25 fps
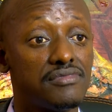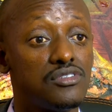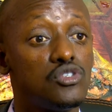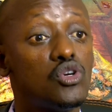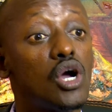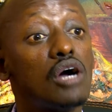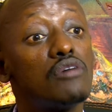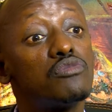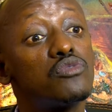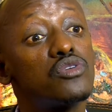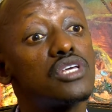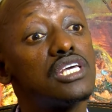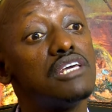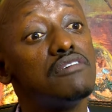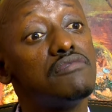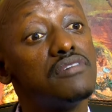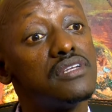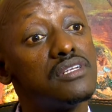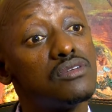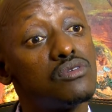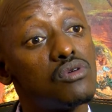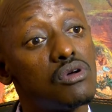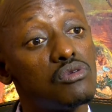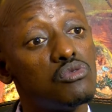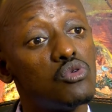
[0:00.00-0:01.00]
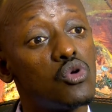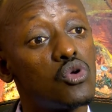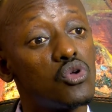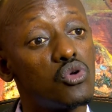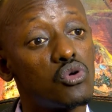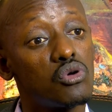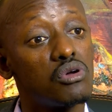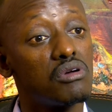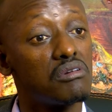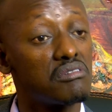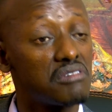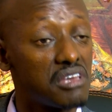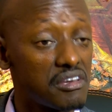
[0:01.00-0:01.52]
You have to
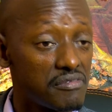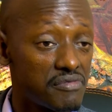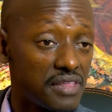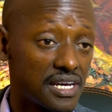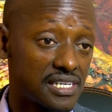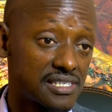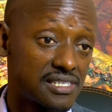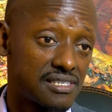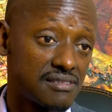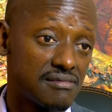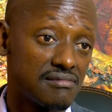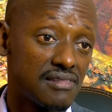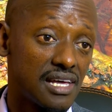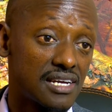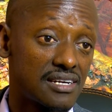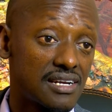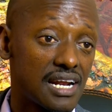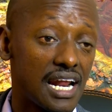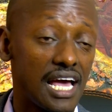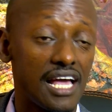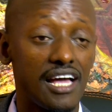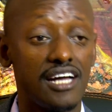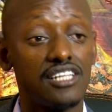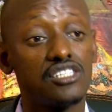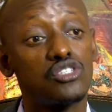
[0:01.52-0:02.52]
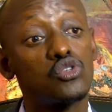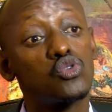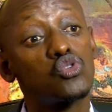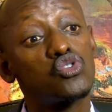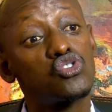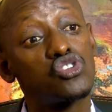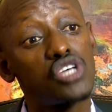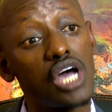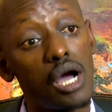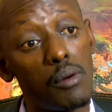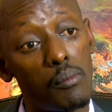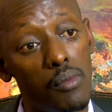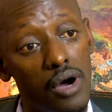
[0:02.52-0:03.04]
give that client to
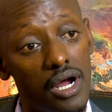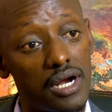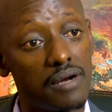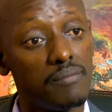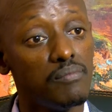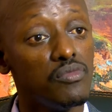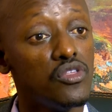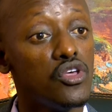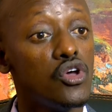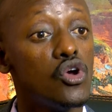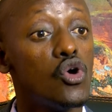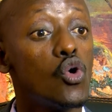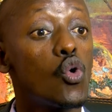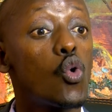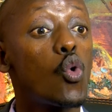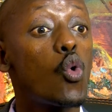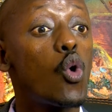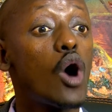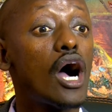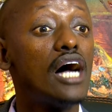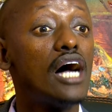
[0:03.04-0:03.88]
someone who